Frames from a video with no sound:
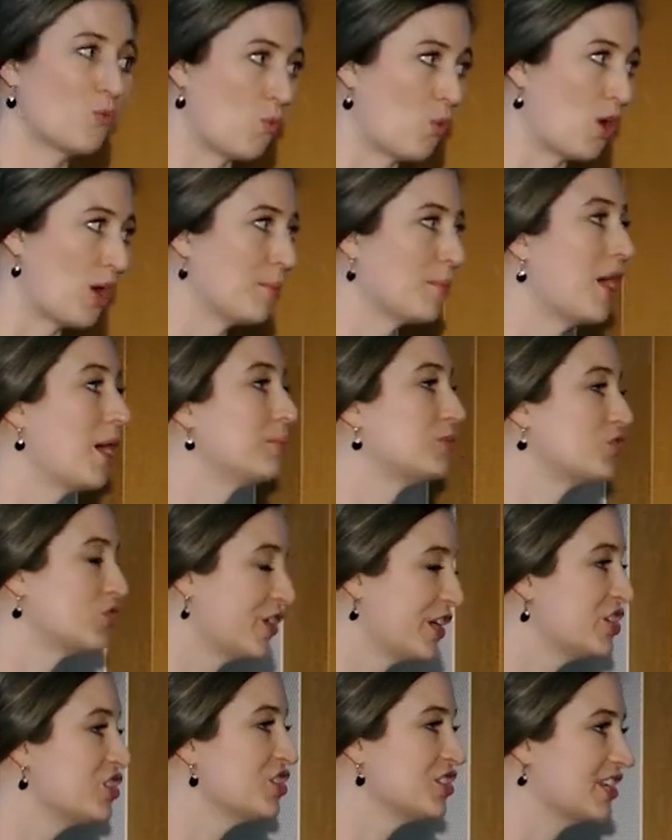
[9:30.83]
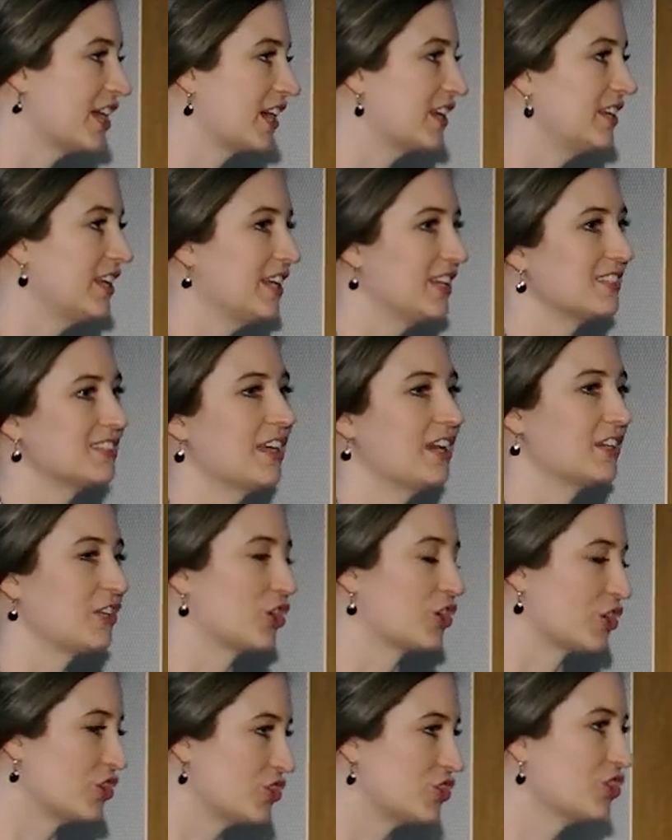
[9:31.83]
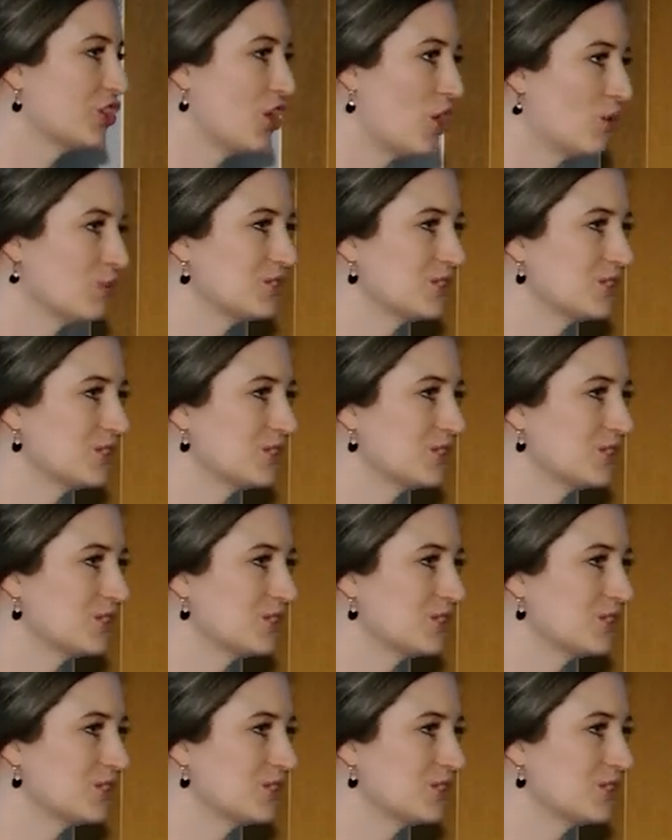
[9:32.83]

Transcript: warm obturation techniques and you're good to go.